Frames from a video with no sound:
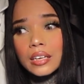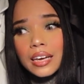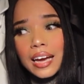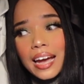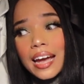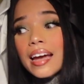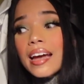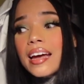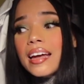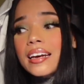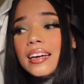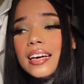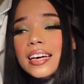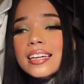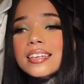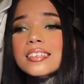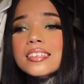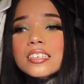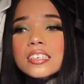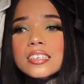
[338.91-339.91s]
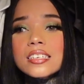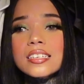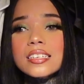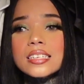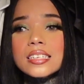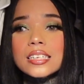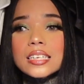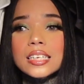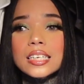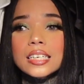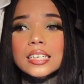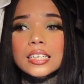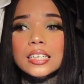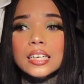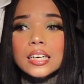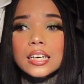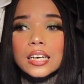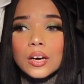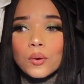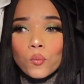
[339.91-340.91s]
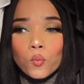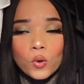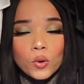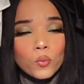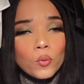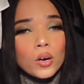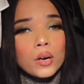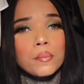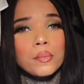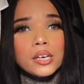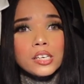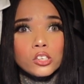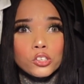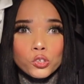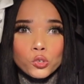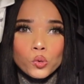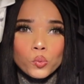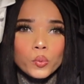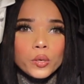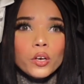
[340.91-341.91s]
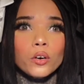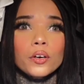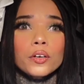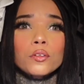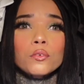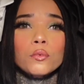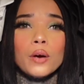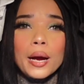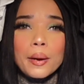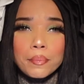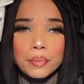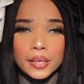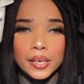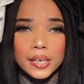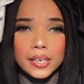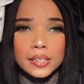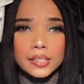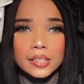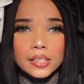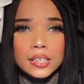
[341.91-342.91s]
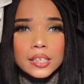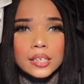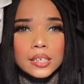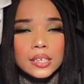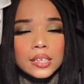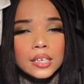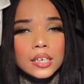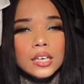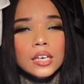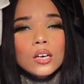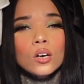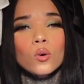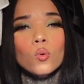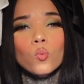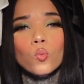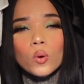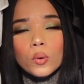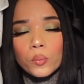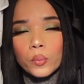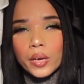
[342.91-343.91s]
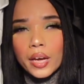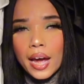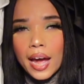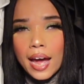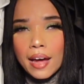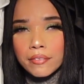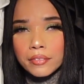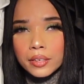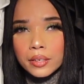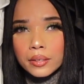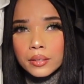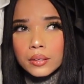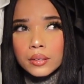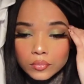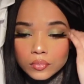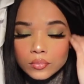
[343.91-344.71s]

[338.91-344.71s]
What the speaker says: And it's just, we want to make sure we are in the right place when we have it.